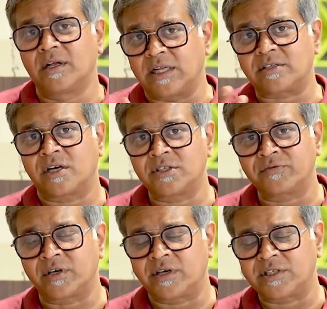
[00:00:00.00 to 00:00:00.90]
That's Rajiv
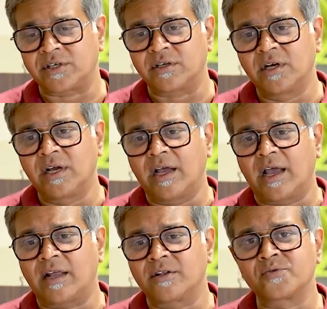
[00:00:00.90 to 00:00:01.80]
Talreja.
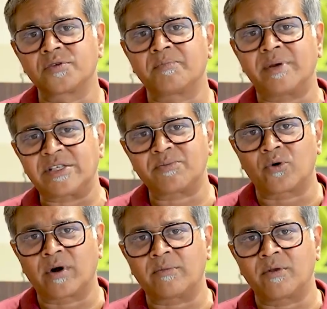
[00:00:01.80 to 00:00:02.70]
And this was a PACE
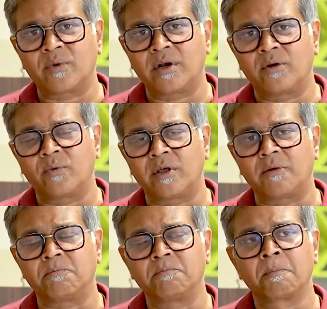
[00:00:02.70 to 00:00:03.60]
program that we did with
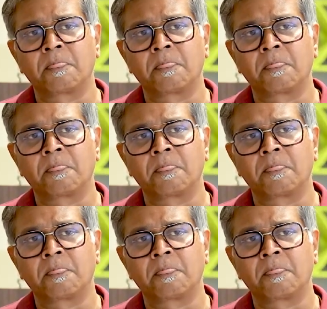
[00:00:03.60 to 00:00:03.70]
him.